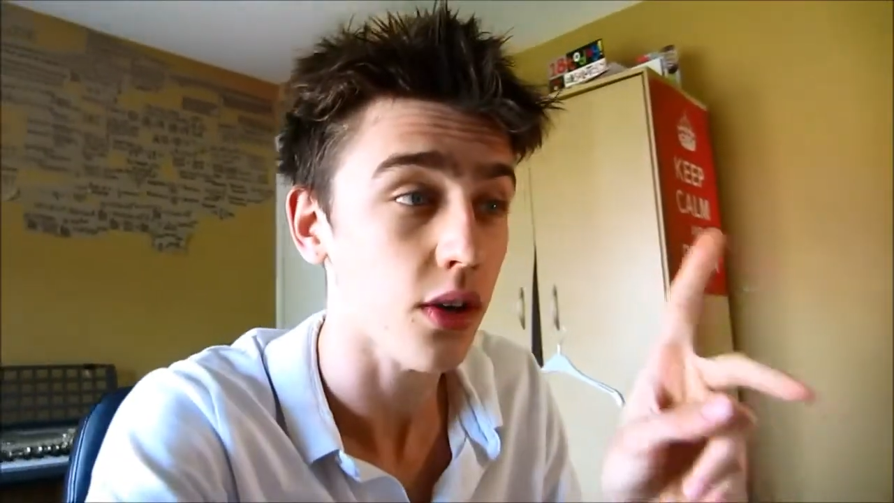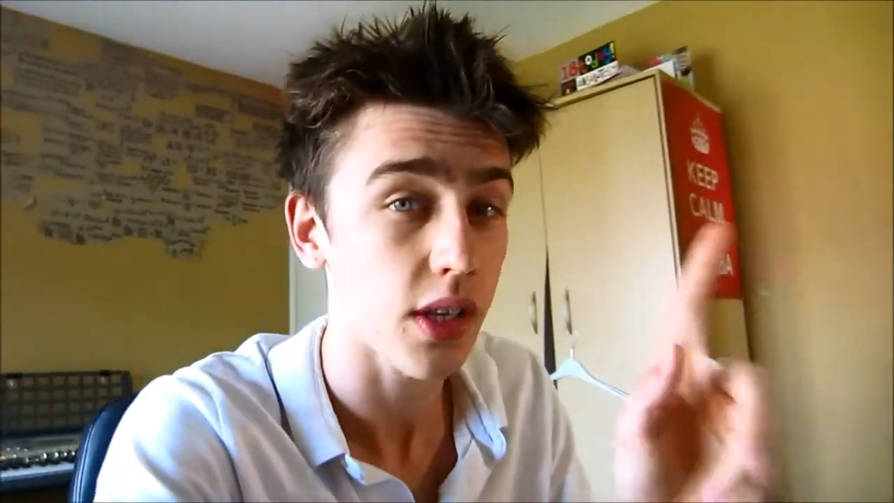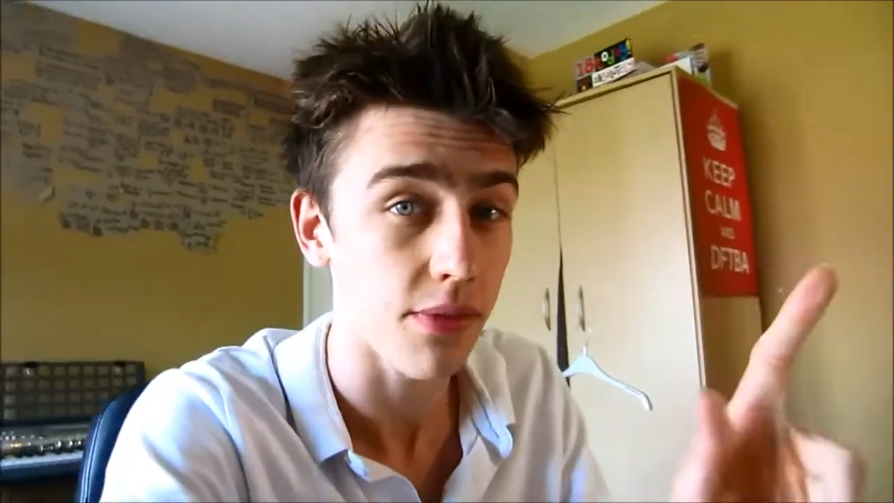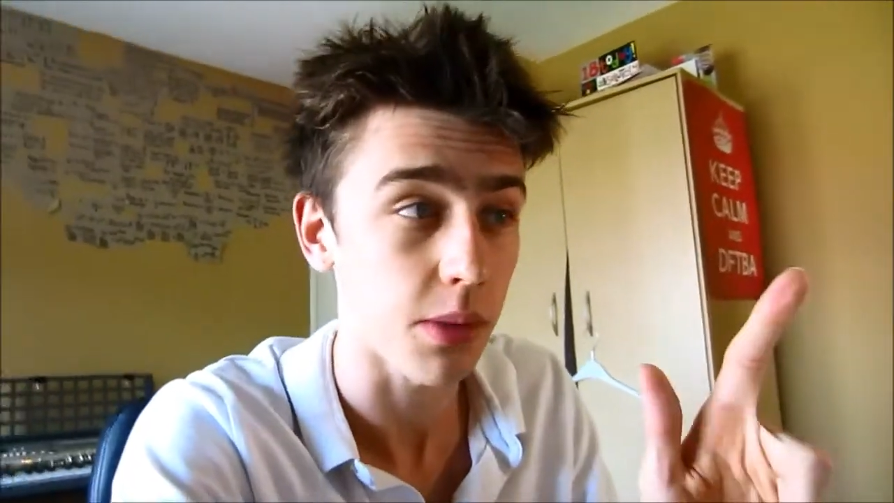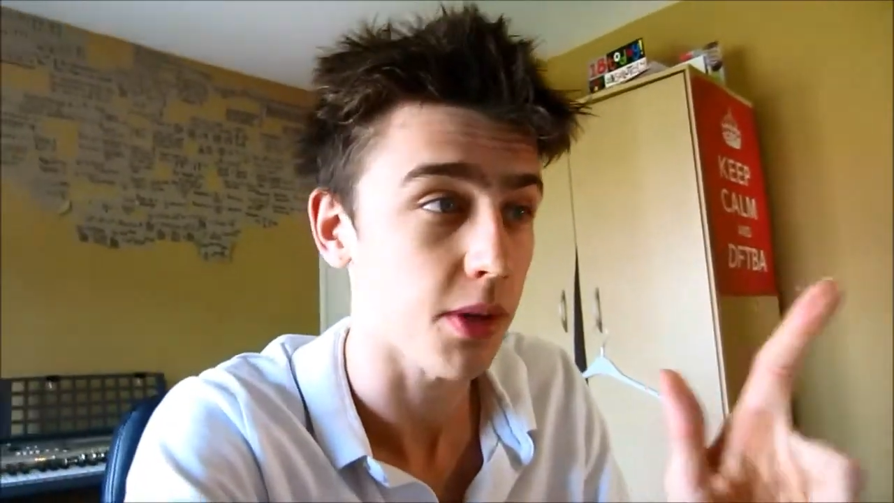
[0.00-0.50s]

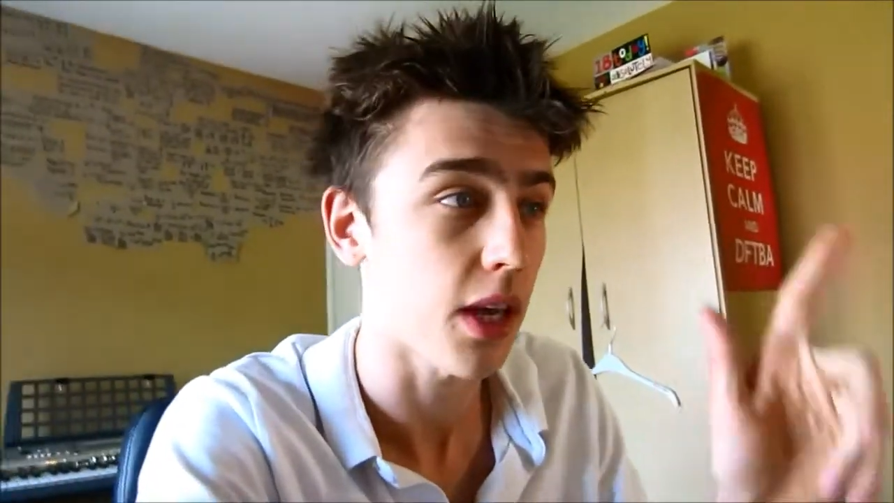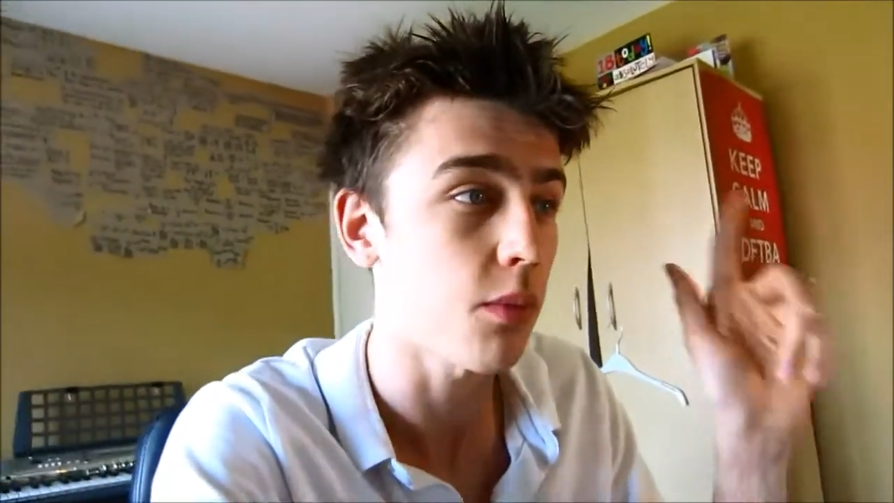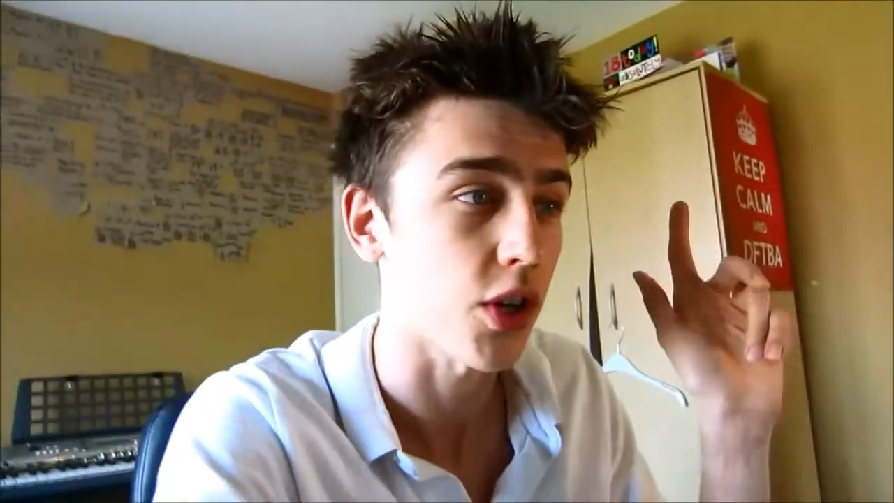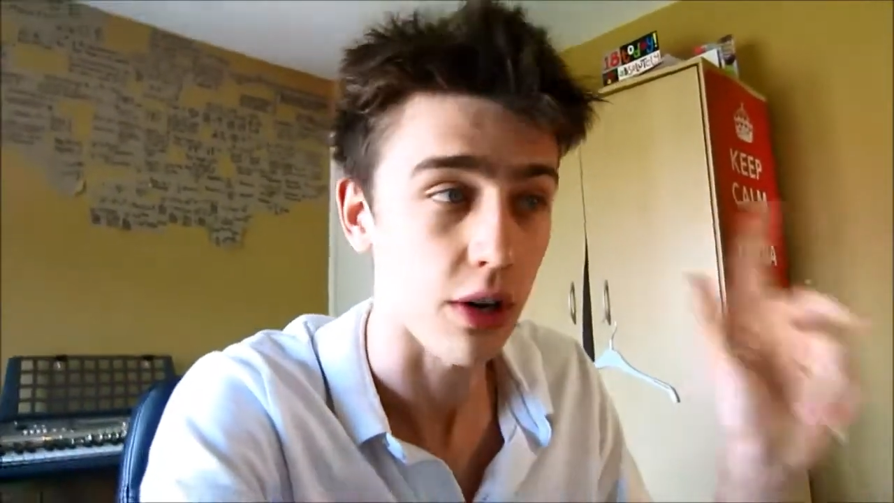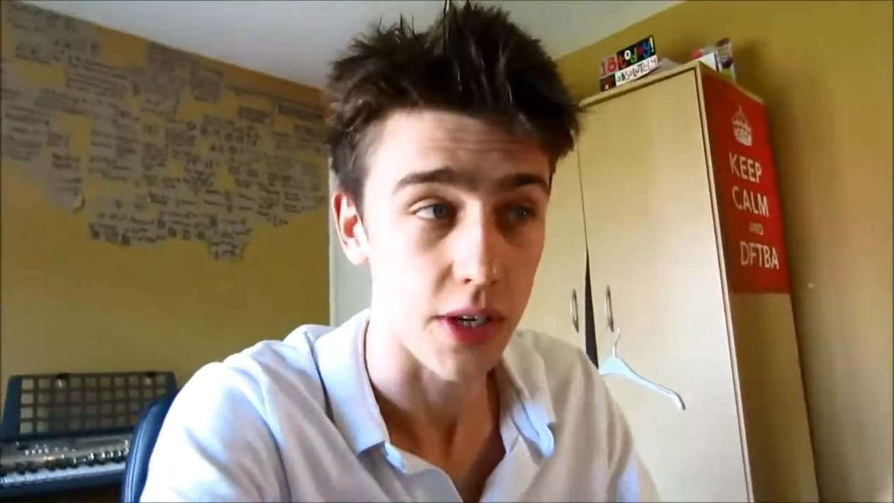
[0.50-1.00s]
70%,
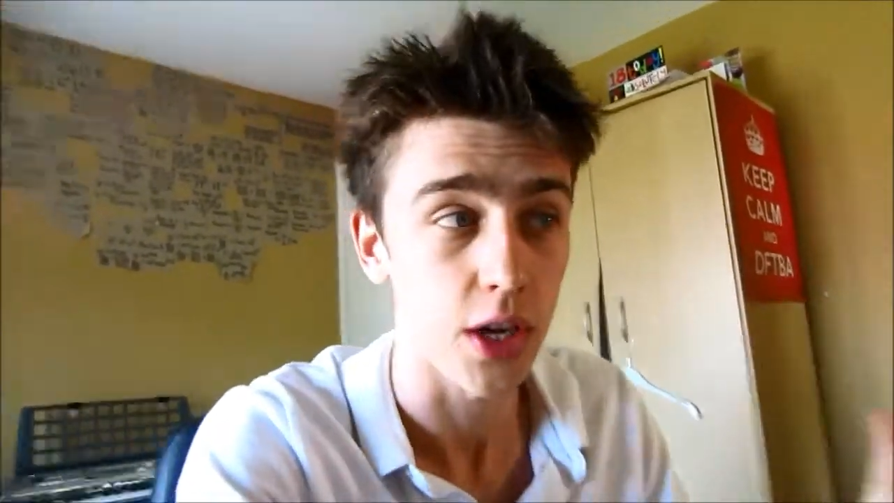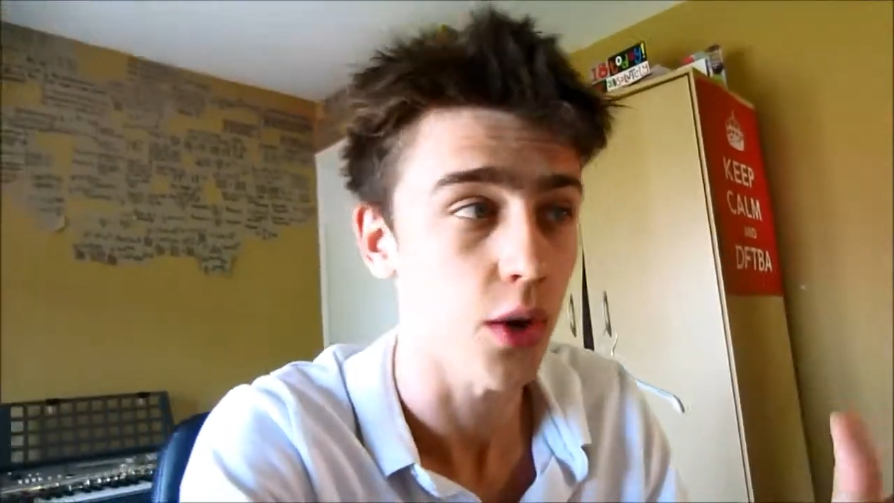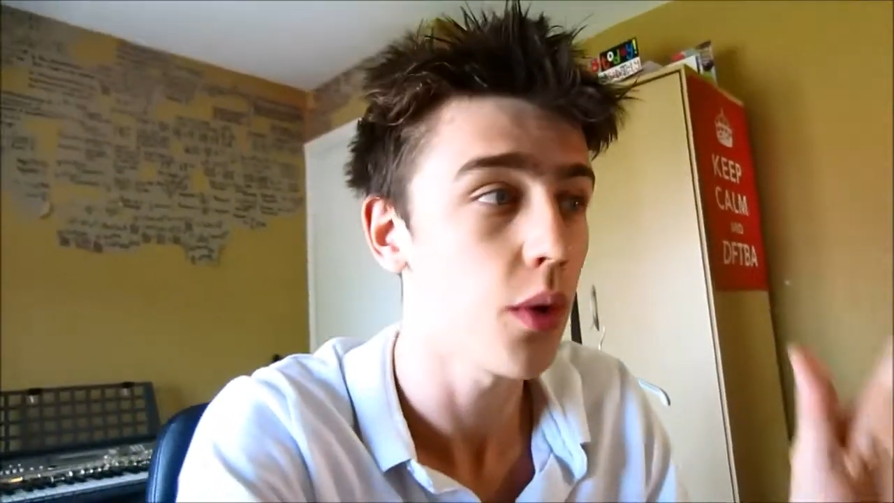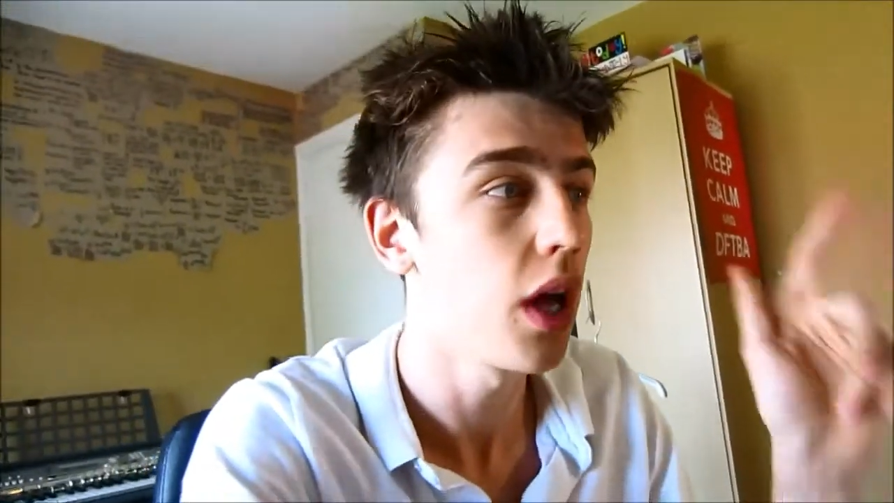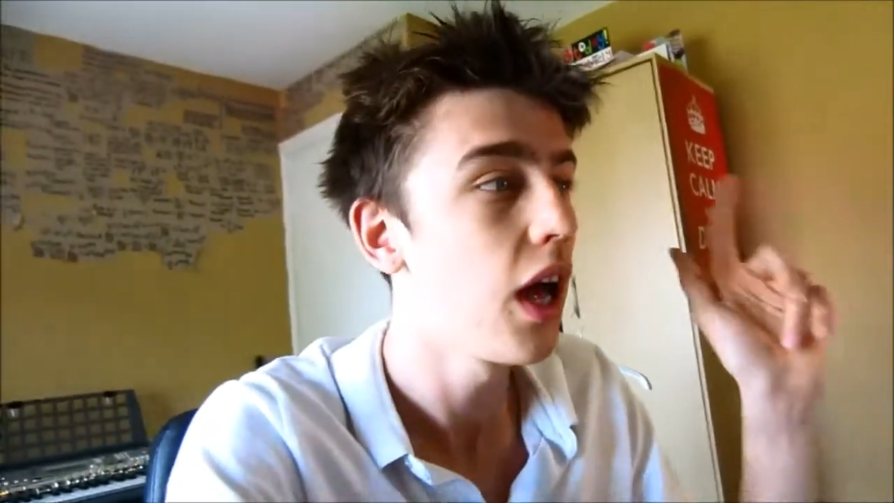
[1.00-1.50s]
which I already knew.